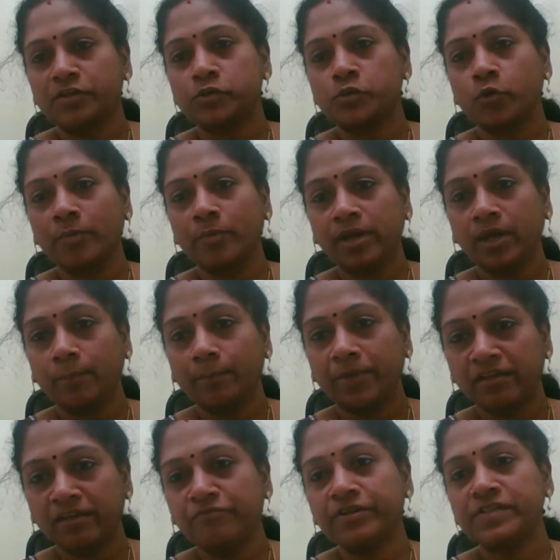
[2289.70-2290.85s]
are so many
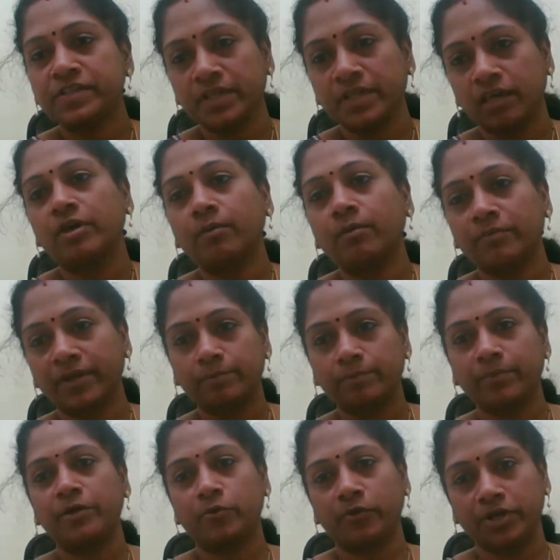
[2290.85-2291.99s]
benefits in giving blood
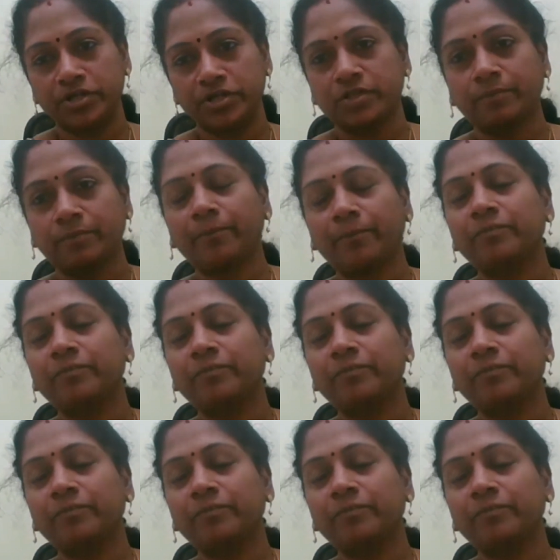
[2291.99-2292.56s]
donation.